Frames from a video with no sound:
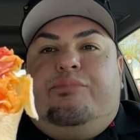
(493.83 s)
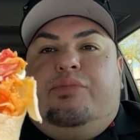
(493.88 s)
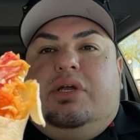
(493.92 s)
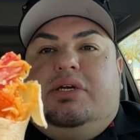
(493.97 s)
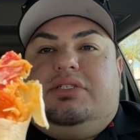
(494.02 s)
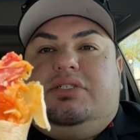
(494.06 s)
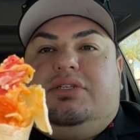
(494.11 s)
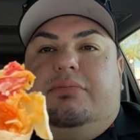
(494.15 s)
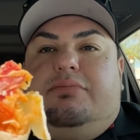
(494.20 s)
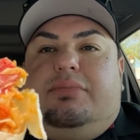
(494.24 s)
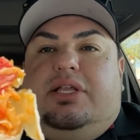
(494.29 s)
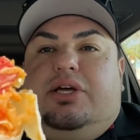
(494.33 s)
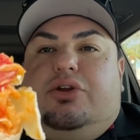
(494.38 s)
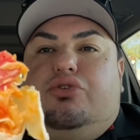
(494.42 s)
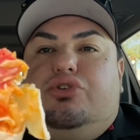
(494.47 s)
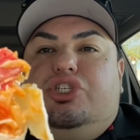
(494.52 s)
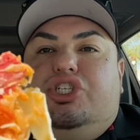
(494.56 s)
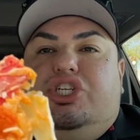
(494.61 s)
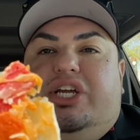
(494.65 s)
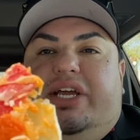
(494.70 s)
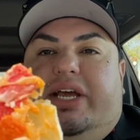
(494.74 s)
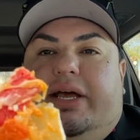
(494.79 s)
some little
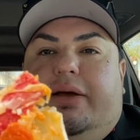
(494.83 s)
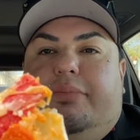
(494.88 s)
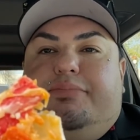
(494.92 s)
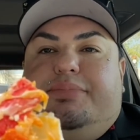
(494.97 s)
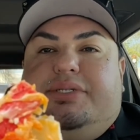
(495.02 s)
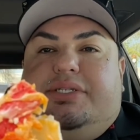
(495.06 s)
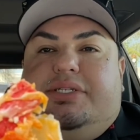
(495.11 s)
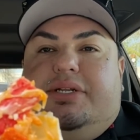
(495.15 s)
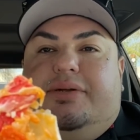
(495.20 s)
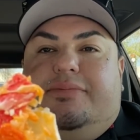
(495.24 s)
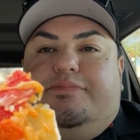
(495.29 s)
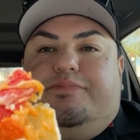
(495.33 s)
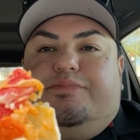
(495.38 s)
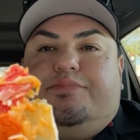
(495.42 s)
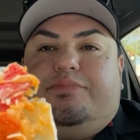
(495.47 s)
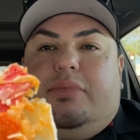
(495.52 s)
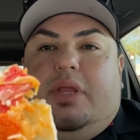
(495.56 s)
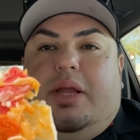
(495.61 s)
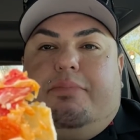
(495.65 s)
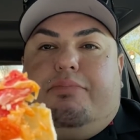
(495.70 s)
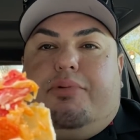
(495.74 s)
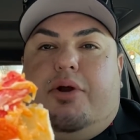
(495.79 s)
chips,
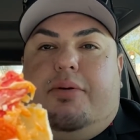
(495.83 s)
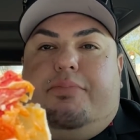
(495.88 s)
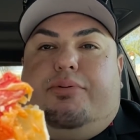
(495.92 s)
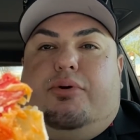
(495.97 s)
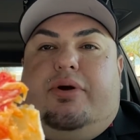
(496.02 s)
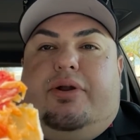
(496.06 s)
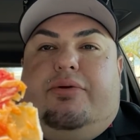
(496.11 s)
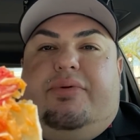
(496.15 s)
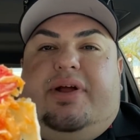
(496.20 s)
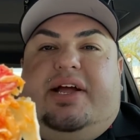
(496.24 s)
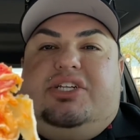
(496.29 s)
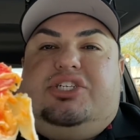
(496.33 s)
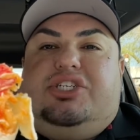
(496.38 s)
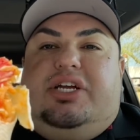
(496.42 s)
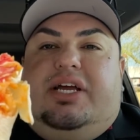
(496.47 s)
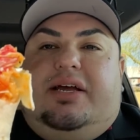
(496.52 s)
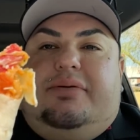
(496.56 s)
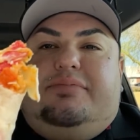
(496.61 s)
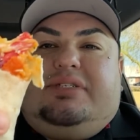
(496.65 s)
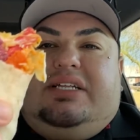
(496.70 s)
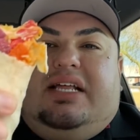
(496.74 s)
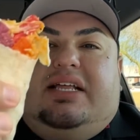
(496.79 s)
purple and red chips,